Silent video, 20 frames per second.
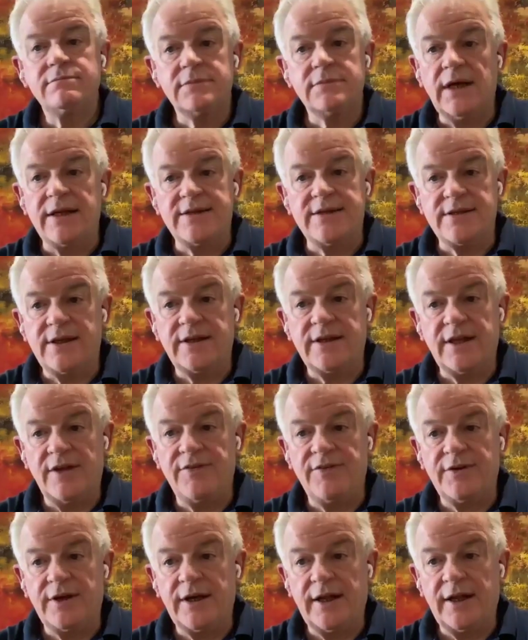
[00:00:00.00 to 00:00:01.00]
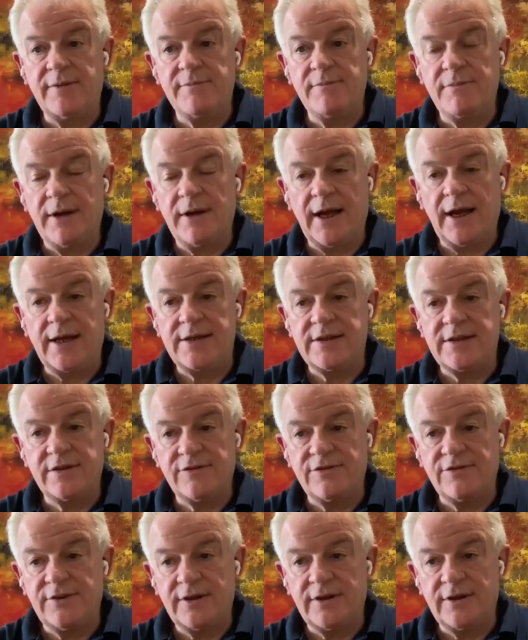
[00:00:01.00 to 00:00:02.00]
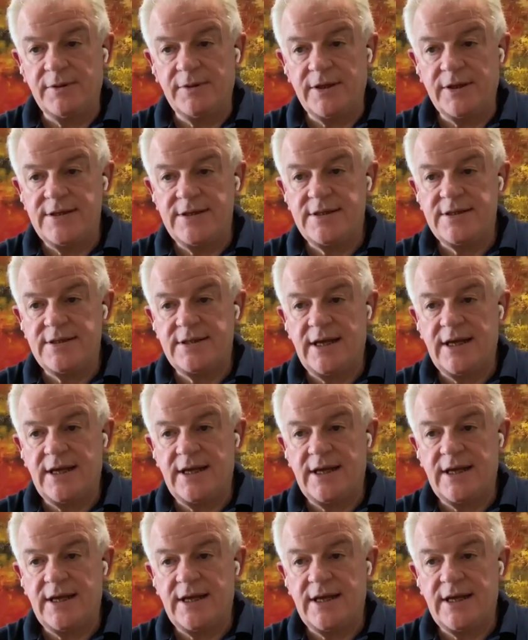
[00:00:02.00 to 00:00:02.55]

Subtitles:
a significant impact in the Philippines.